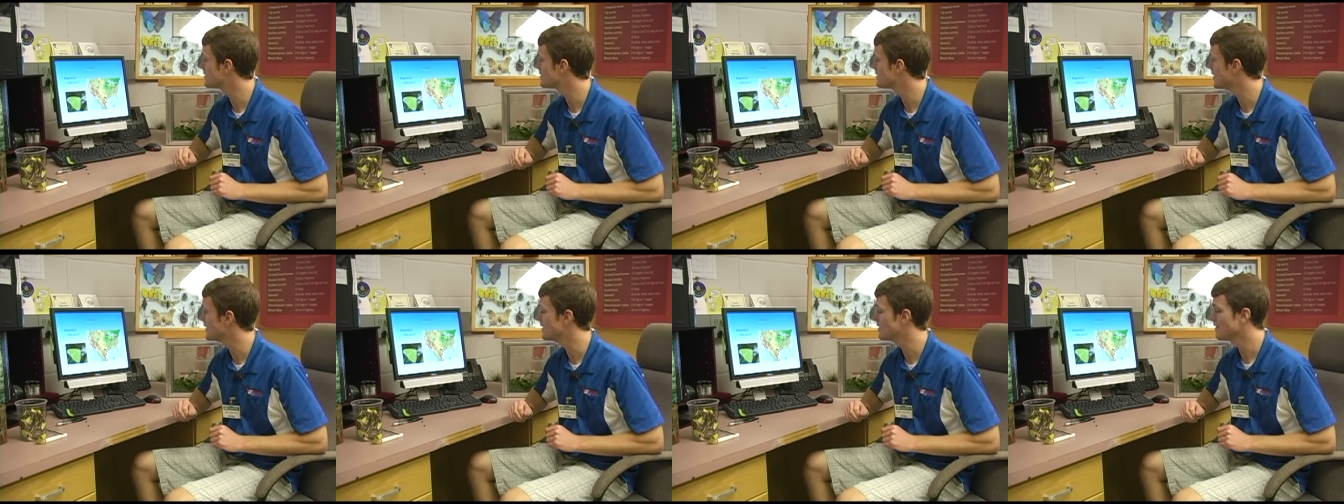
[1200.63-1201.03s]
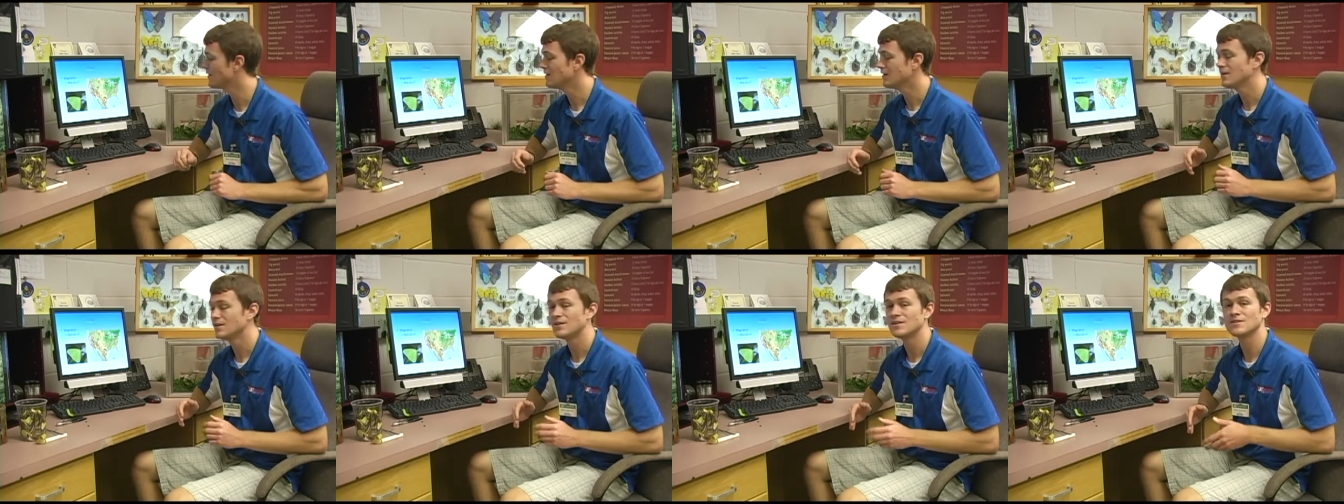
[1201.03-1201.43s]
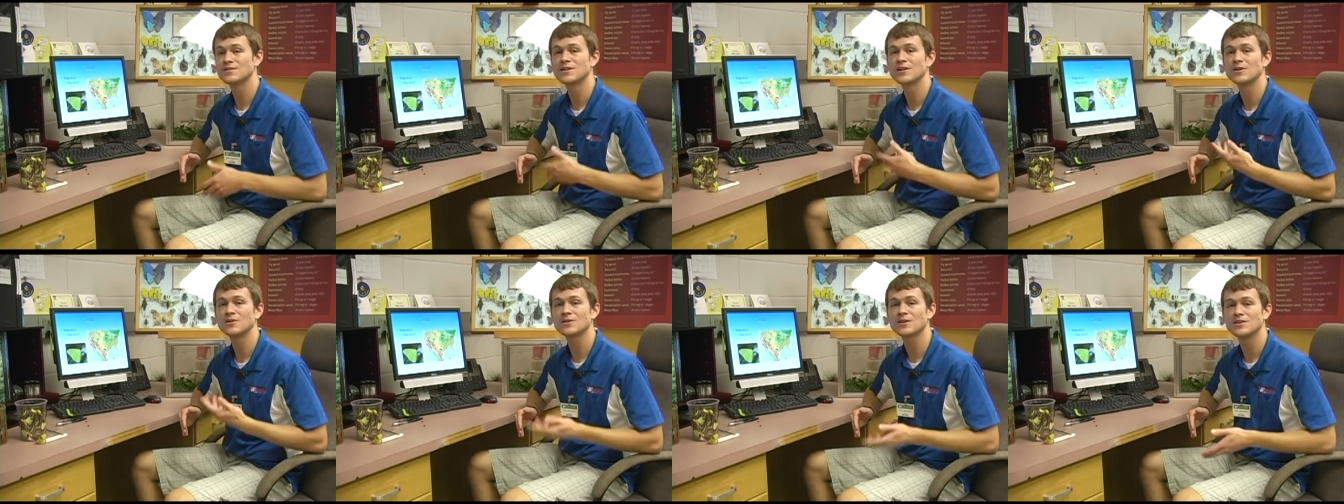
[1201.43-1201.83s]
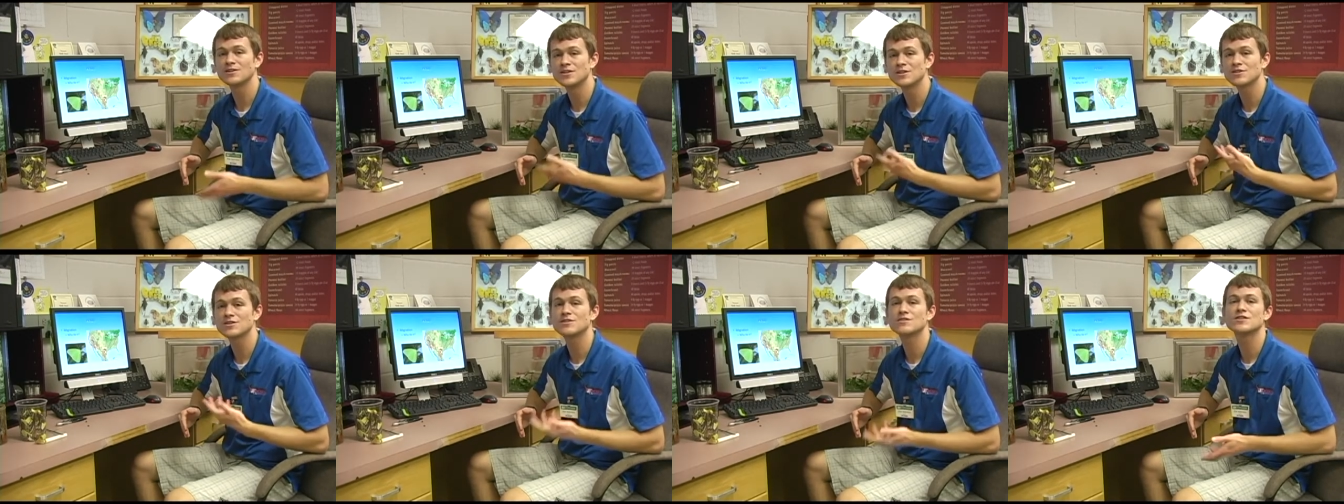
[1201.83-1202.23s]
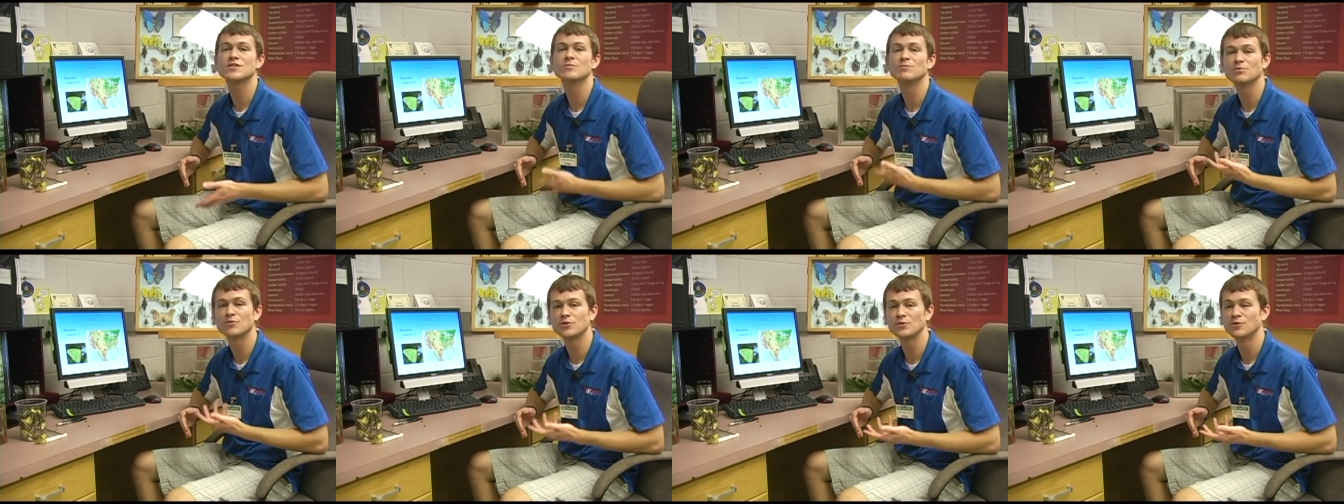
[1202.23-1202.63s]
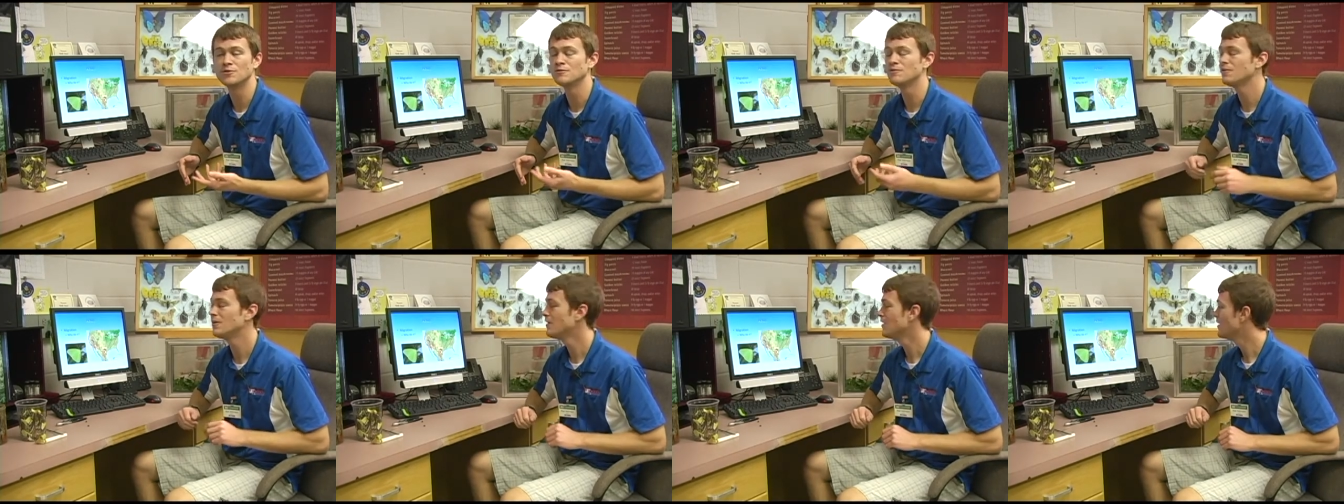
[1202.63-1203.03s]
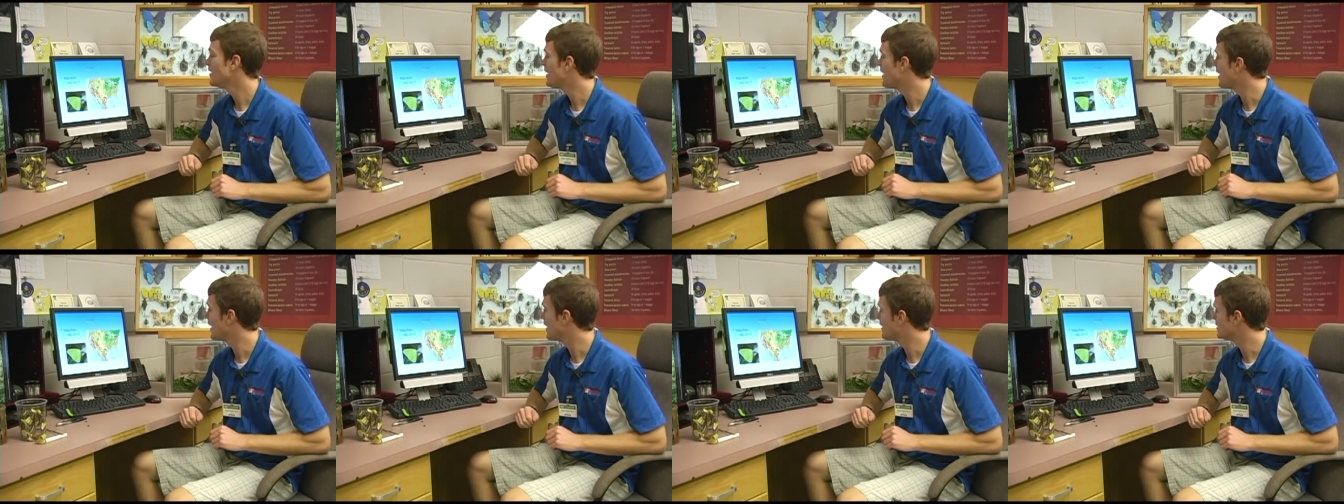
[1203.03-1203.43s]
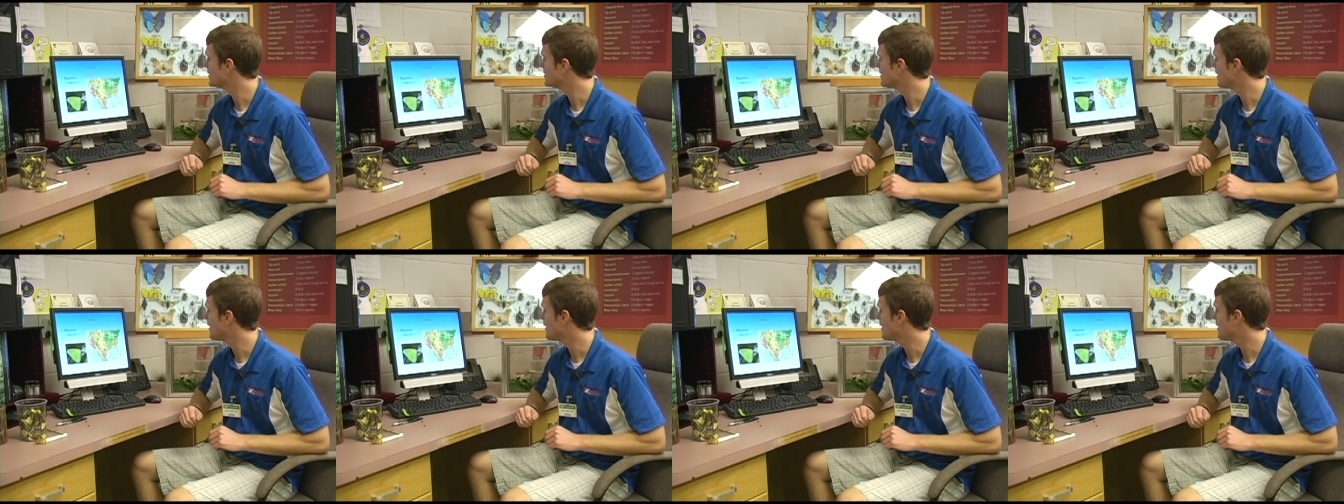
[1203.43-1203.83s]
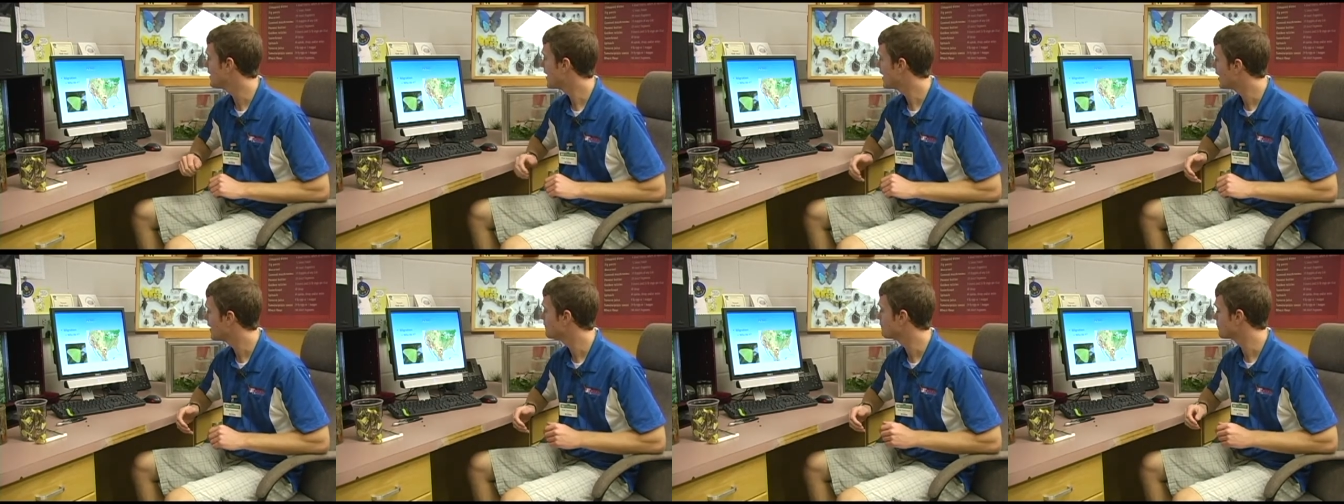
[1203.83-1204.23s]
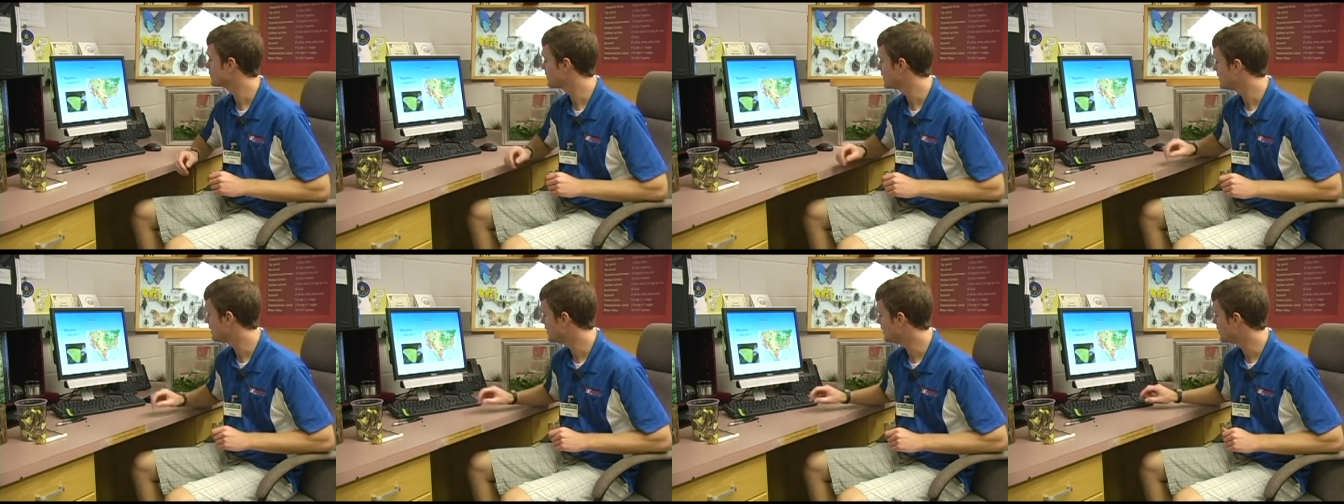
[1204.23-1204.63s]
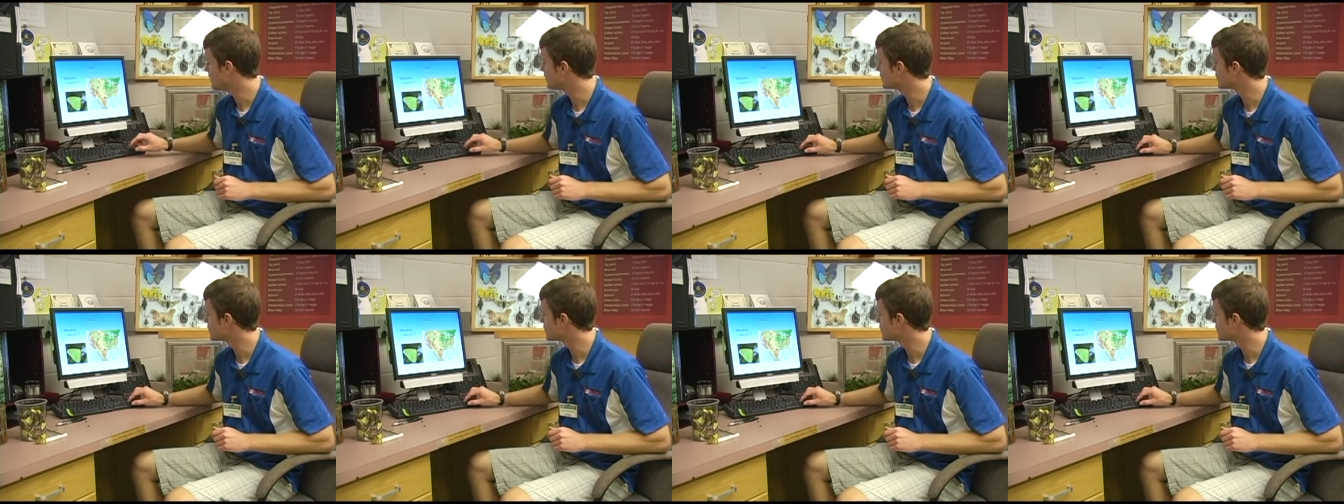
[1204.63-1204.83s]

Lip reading: state until conditions improve and they have what they need to